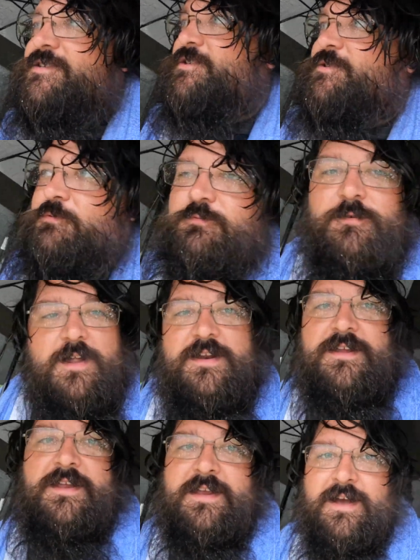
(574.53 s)
I'm just
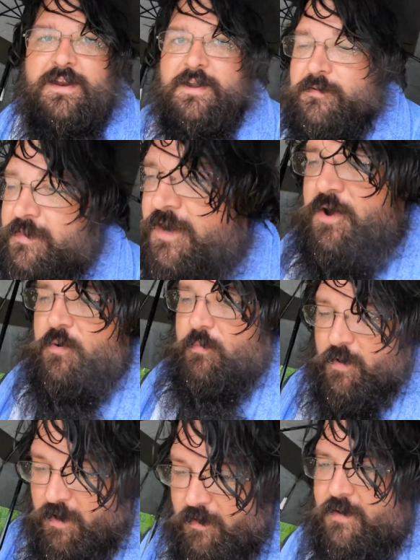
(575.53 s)
running and gunning with a
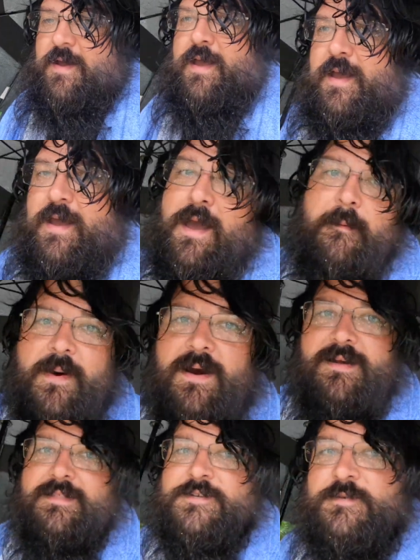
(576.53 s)
GoPro.
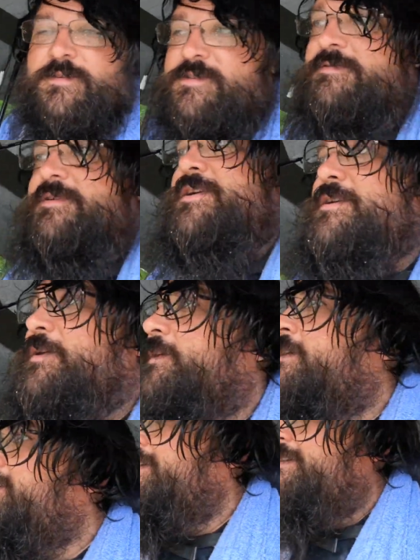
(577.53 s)
Mark, this one's for you.